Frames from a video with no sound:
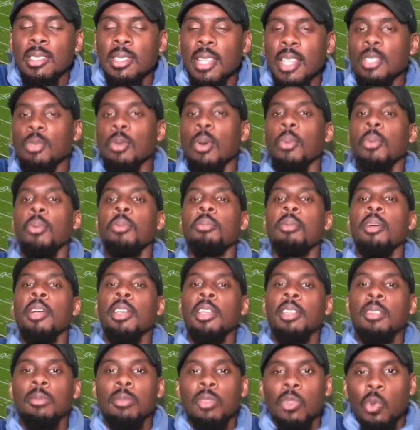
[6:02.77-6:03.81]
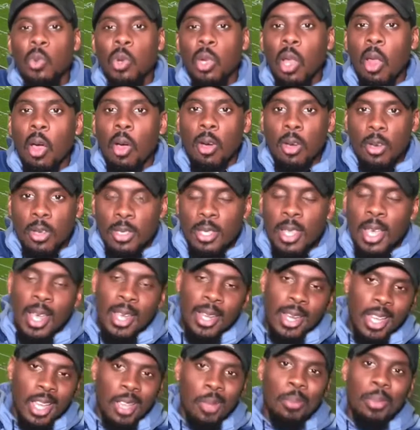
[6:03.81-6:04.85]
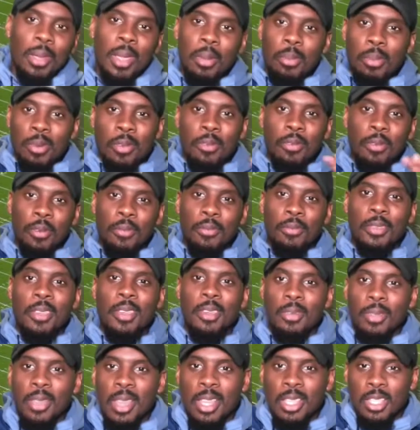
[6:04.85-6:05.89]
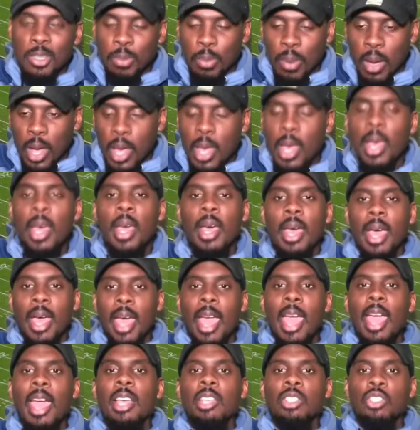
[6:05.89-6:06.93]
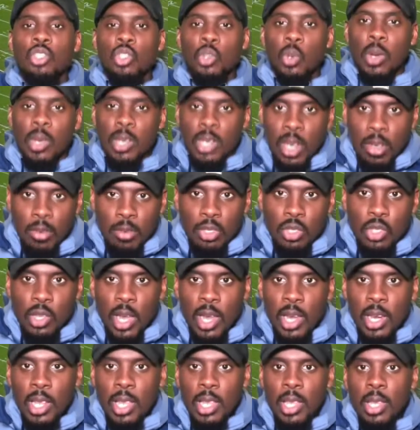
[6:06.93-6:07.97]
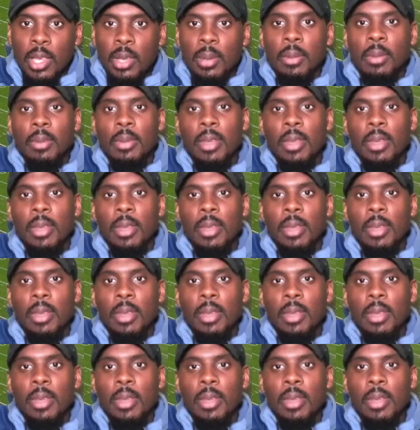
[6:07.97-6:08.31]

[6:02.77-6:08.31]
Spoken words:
That's why we bring in them two clogs that can be able to fulfill that spot as Jordan Davis trying to get